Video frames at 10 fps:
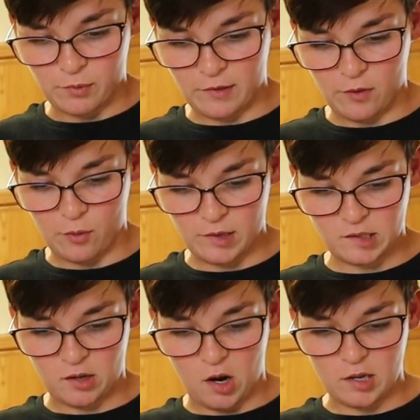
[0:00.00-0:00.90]
We've
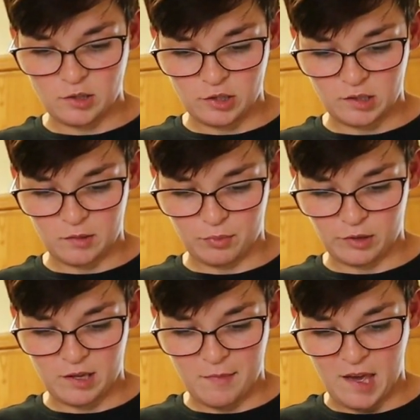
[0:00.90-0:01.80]
always gotten just the
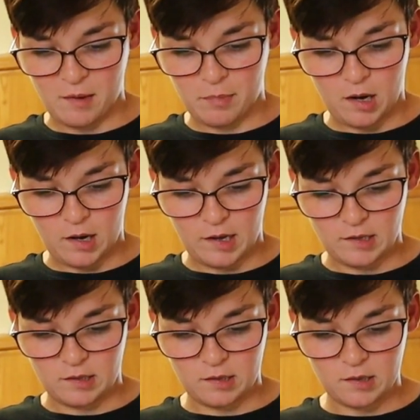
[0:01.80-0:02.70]
pre-made
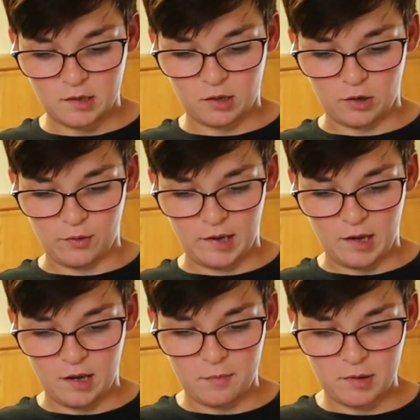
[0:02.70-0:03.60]
pies growing
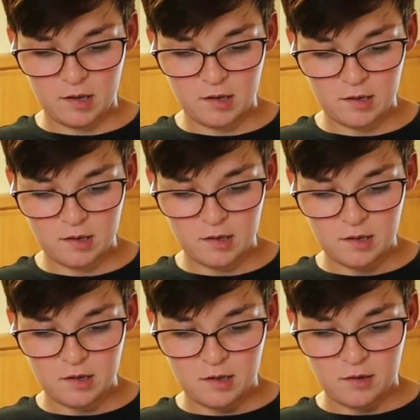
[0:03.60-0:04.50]
up,
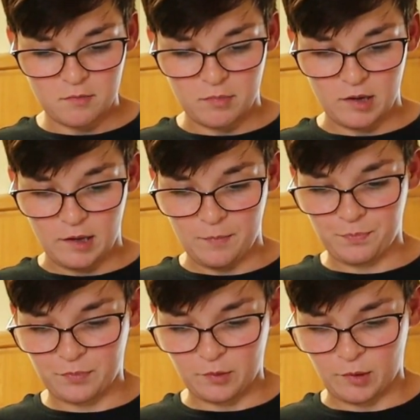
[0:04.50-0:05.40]
but
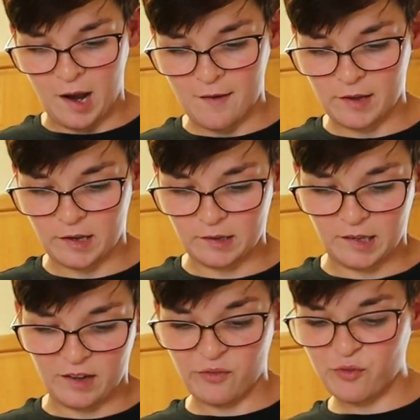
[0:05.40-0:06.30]
we're having
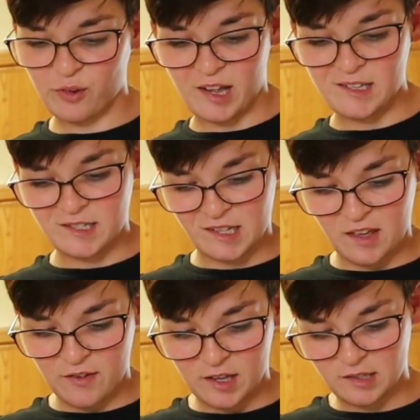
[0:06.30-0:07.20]
like a
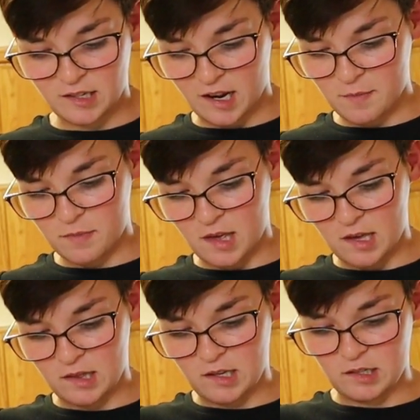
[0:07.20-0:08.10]
Friendsgiving type
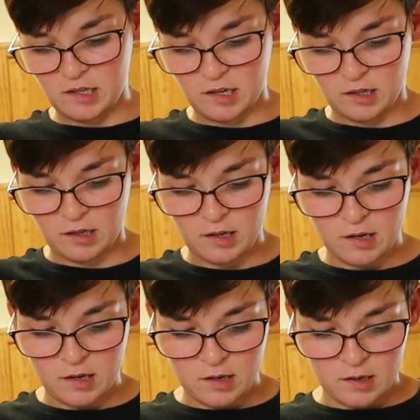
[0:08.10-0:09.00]
thing this year
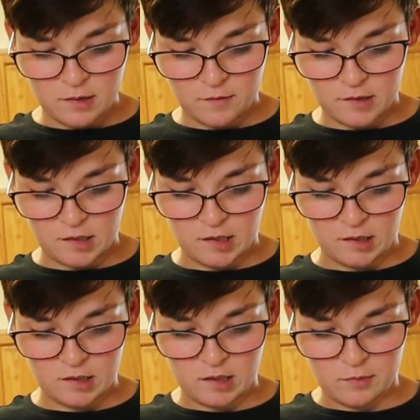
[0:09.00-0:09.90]

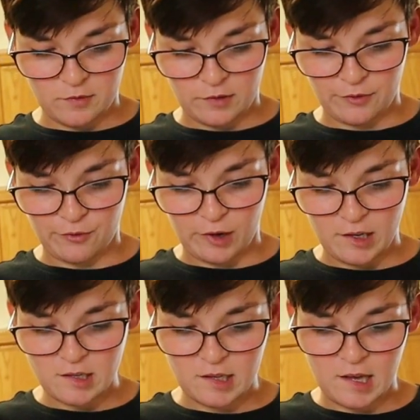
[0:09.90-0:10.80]
since some of our
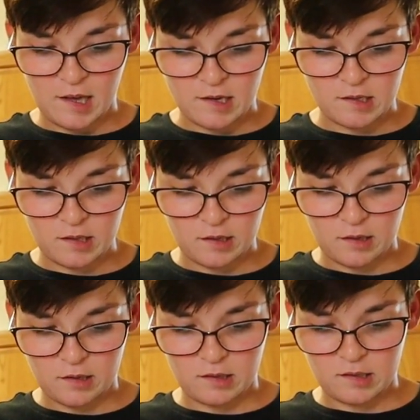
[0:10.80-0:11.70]
friends can't
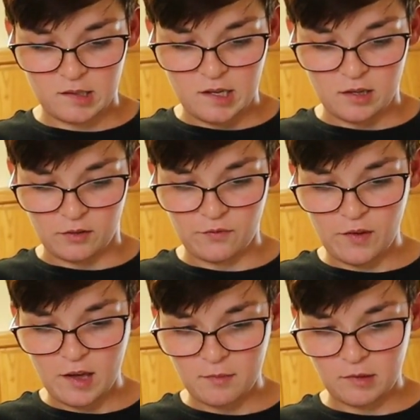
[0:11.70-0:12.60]
see their
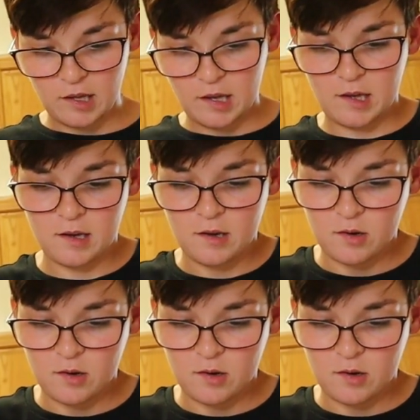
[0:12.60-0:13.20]
family